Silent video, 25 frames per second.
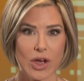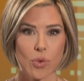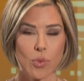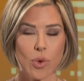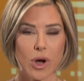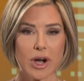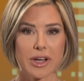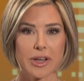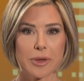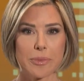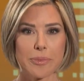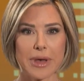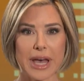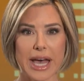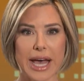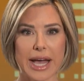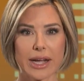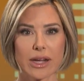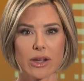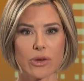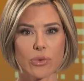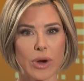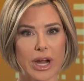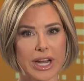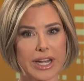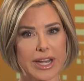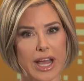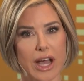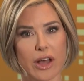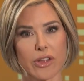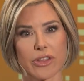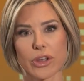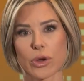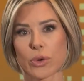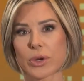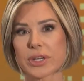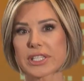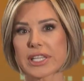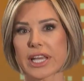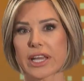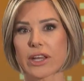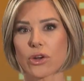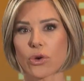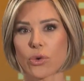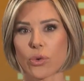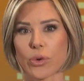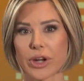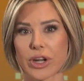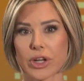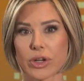Welcome back. Right now, there is a
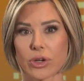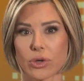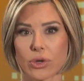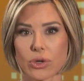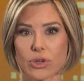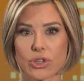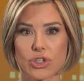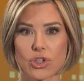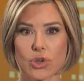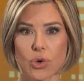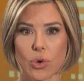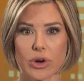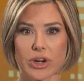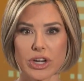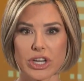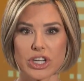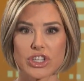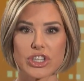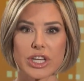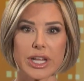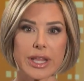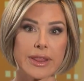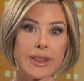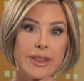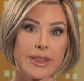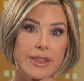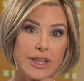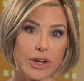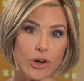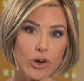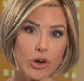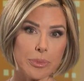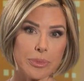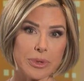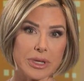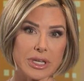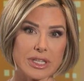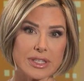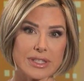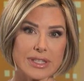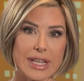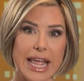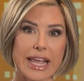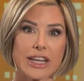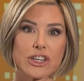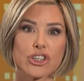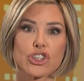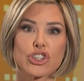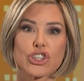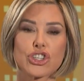critical shortage in therapists,
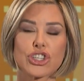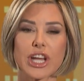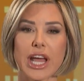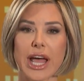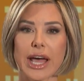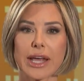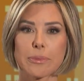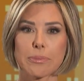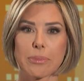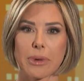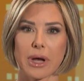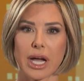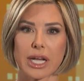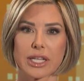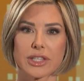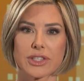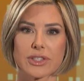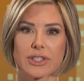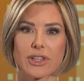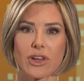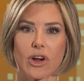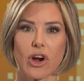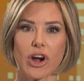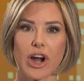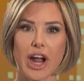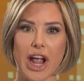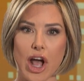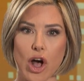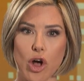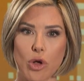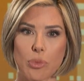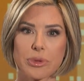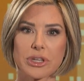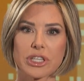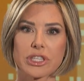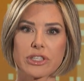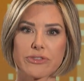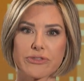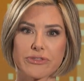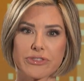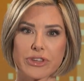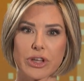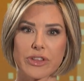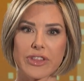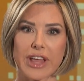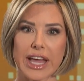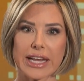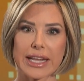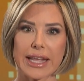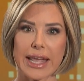and chatbots are helping to
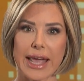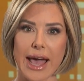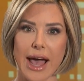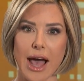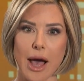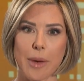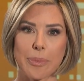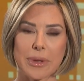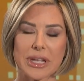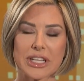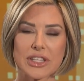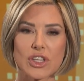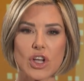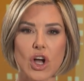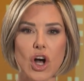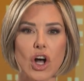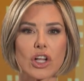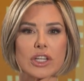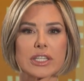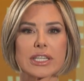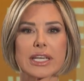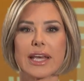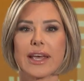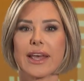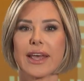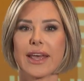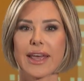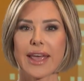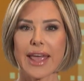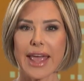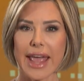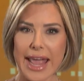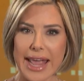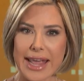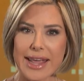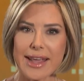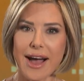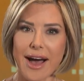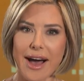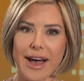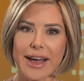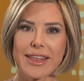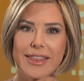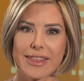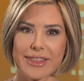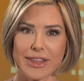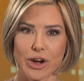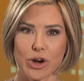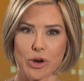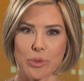fill that gap. It's called
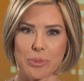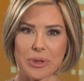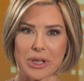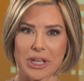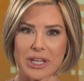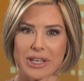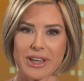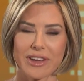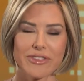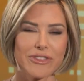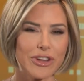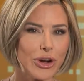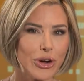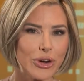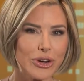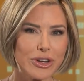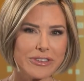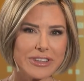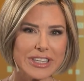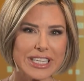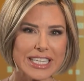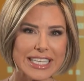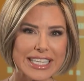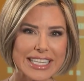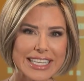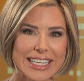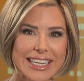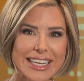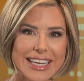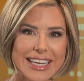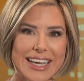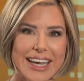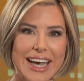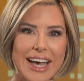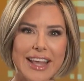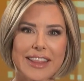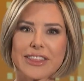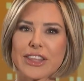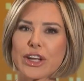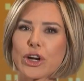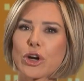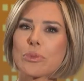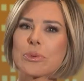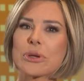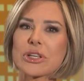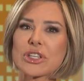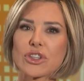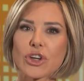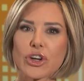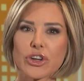AI therapy. Have you heard of it? A
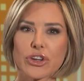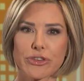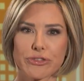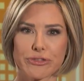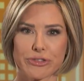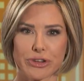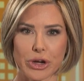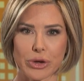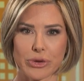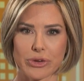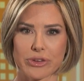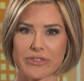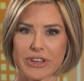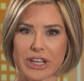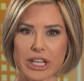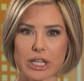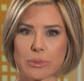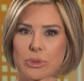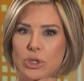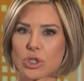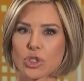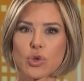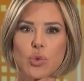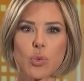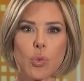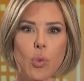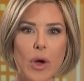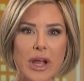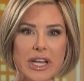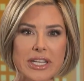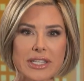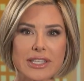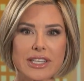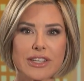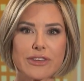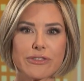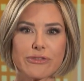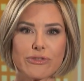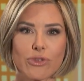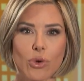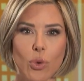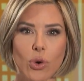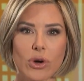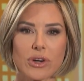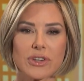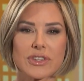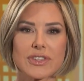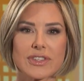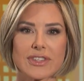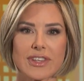therapist on your phone, available
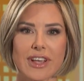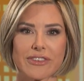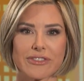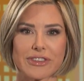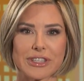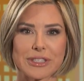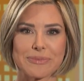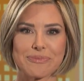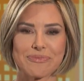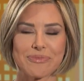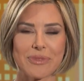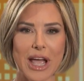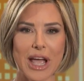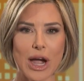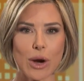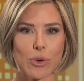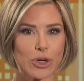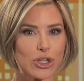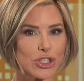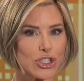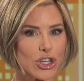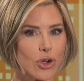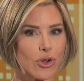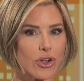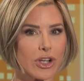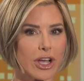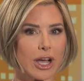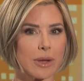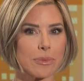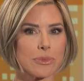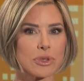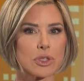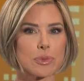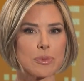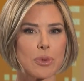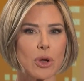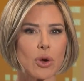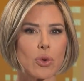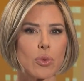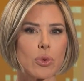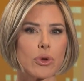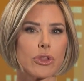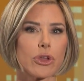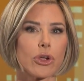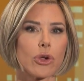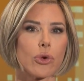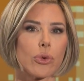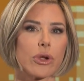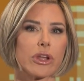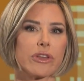24 7. Our Joe Gumm spoke with
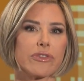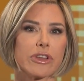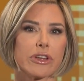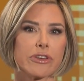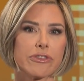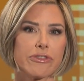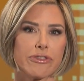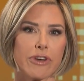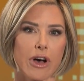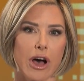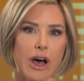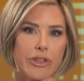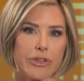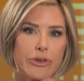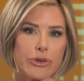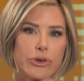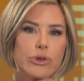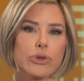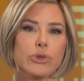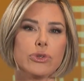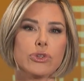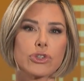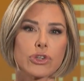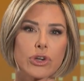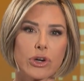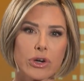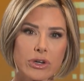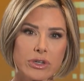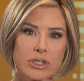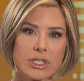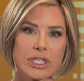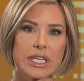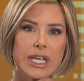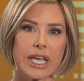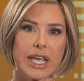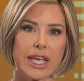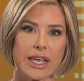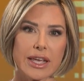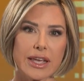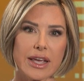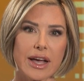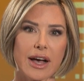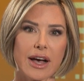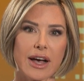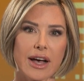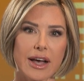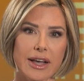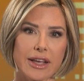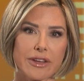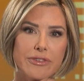a grieving father who turned to
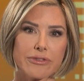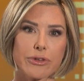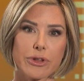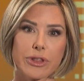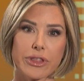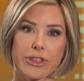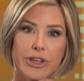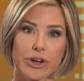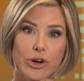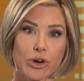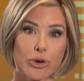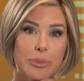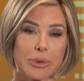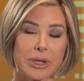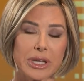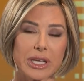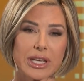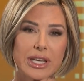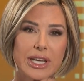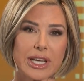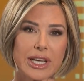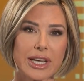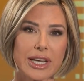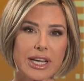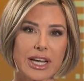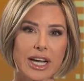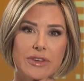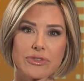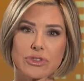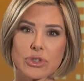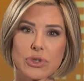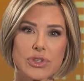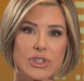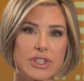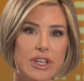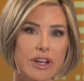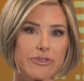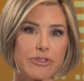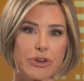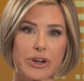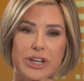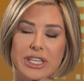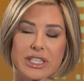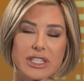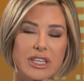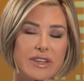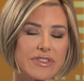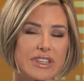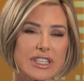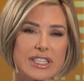AI for therapy after suffering
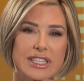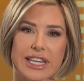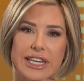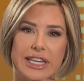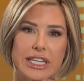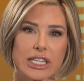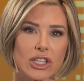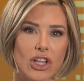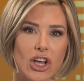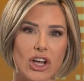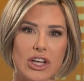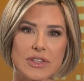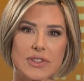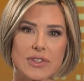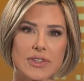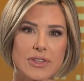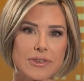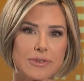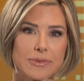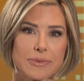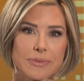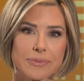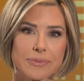a devastating loss.